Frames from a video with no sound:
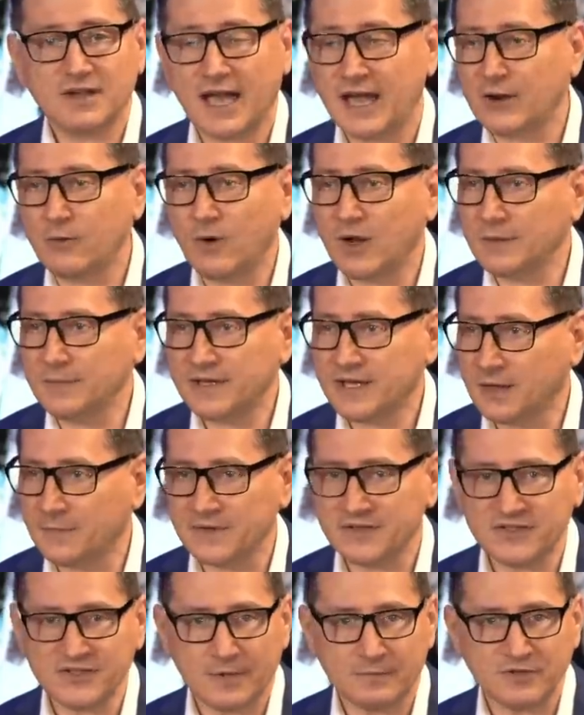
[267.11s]
I don't want to become the
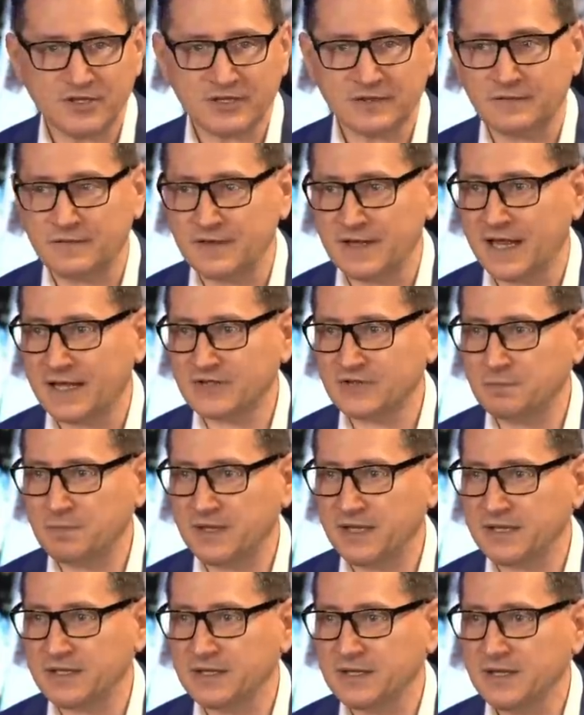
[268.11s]
subject of the next
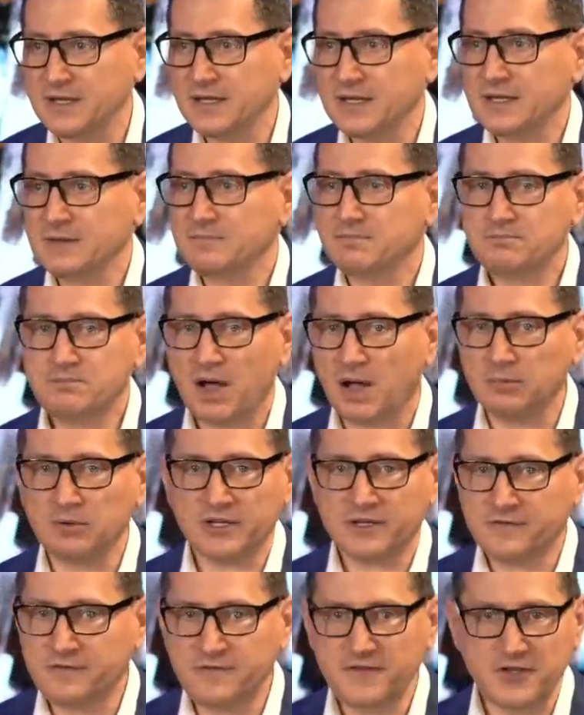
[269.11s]
big
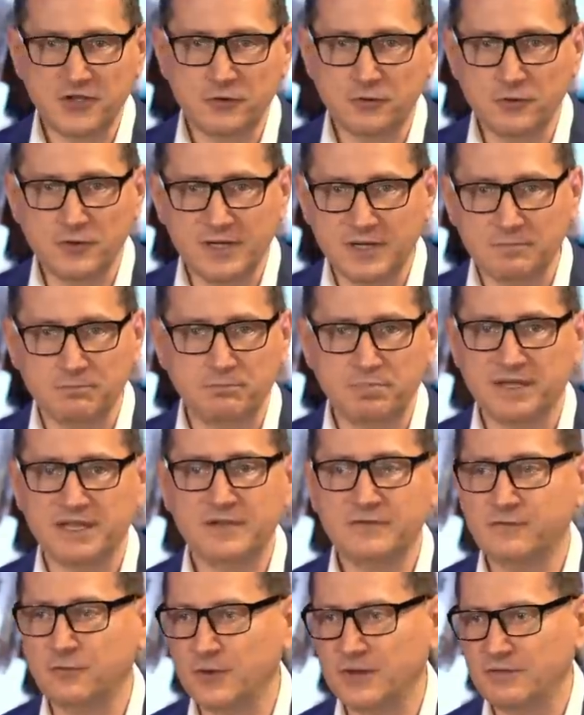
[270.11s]
public feud and
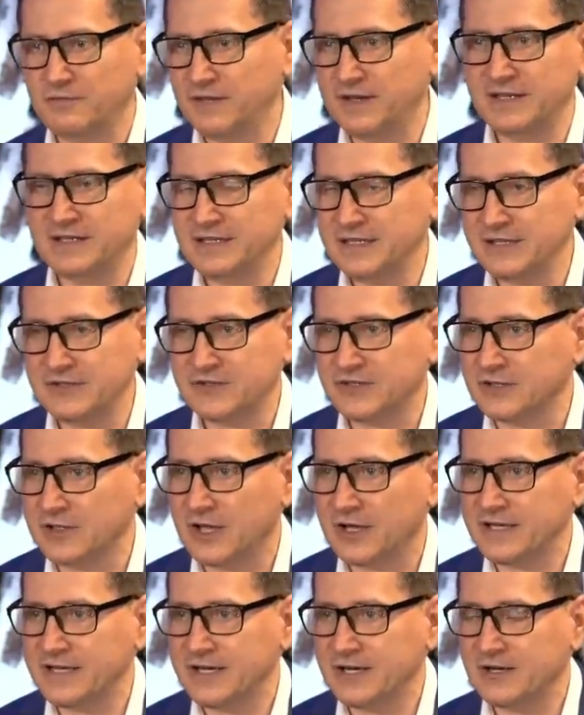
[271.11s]
beef with Vin Diesel
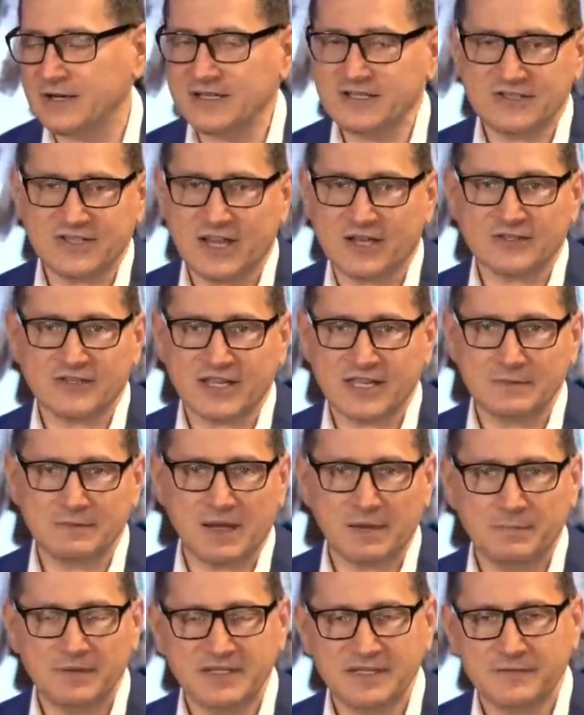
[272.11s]
on here, and it sounds like he
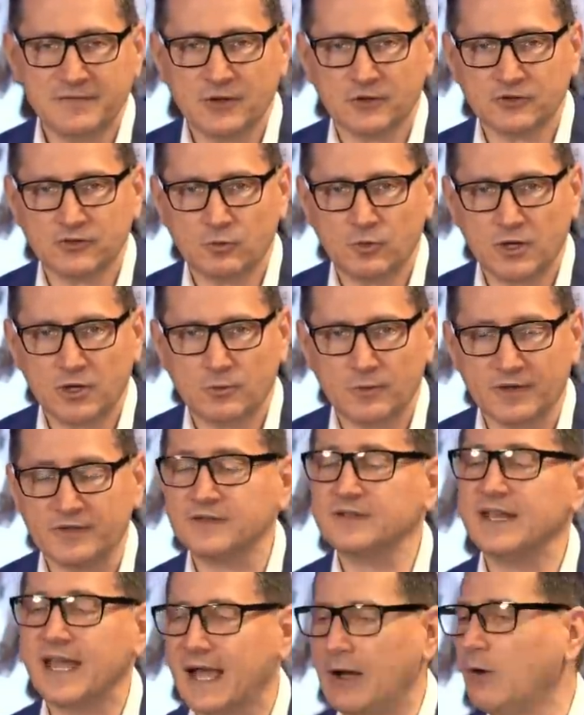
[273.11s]
might be difficult to work with.
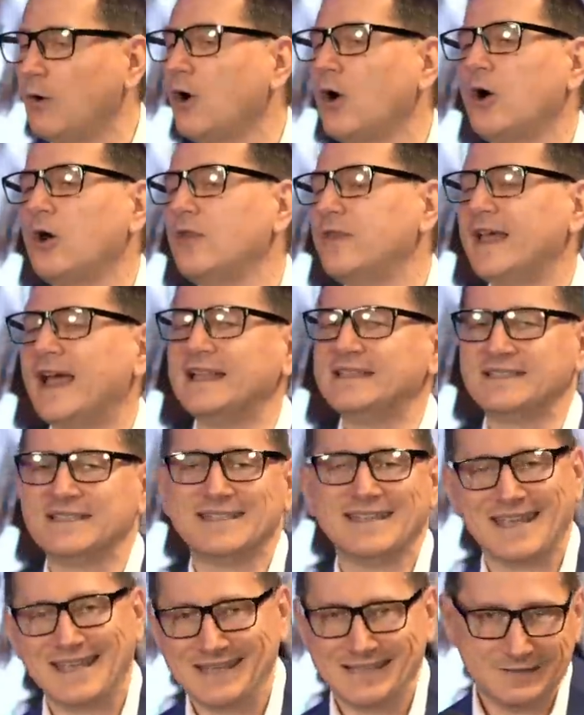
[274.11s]
Now, all that
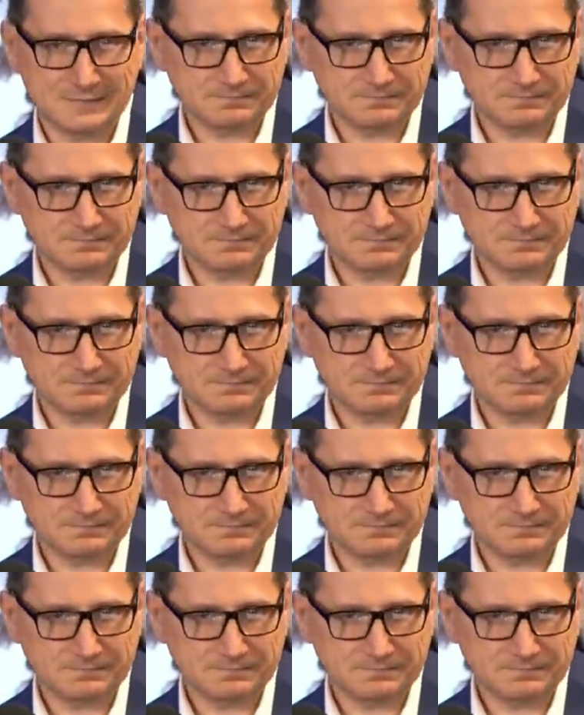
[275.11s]
said,